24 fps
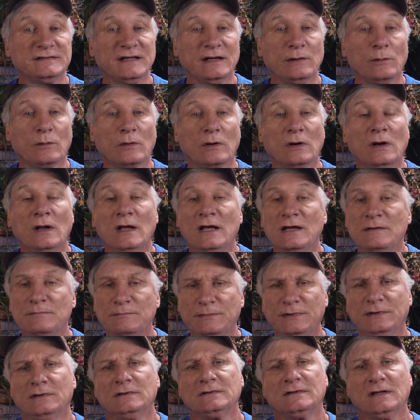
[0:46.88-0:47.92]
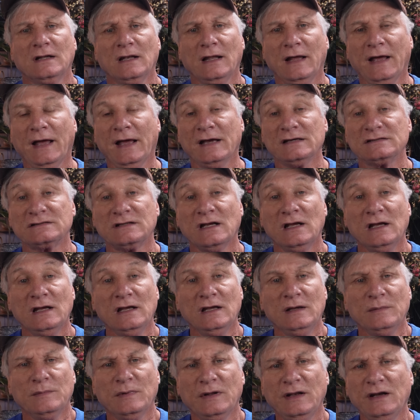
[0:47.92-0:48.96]
they were built to last.
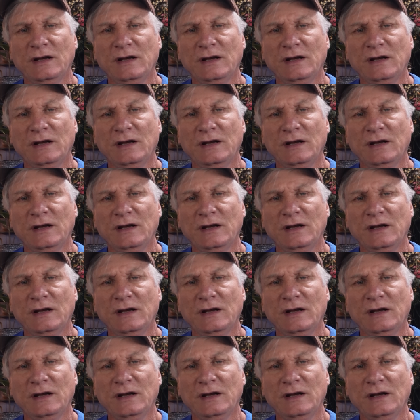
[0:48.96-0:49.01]
But